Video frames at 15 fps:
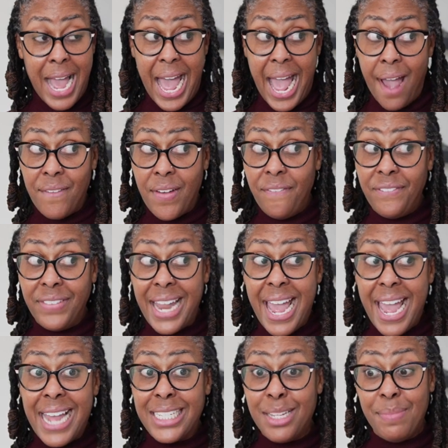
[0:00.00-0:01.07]
I have it
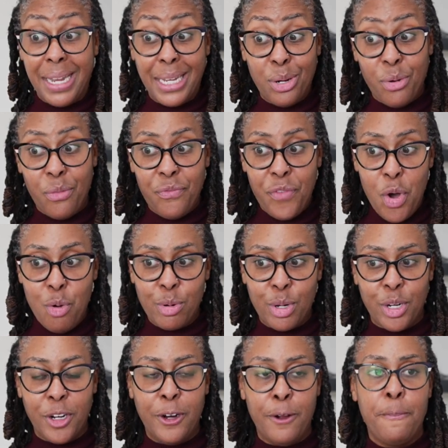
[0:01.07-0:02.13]
flagged in my little
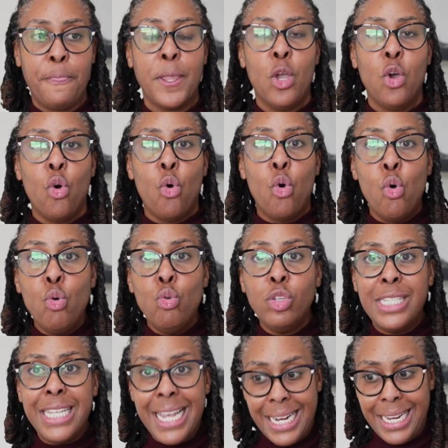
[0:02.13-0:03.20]
folder.
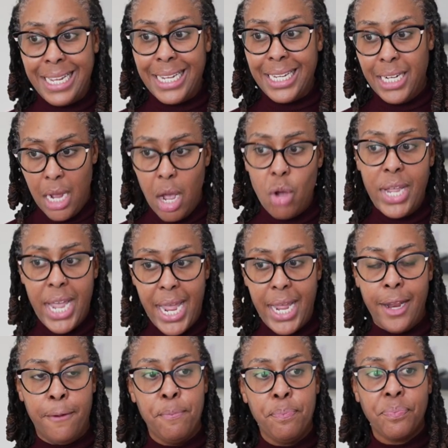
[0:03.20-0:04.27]
Who's getting it?
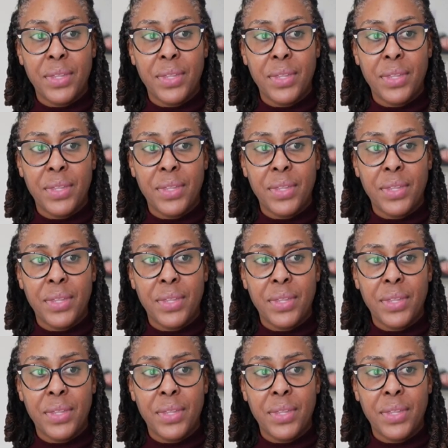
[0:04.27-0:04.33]
Okay.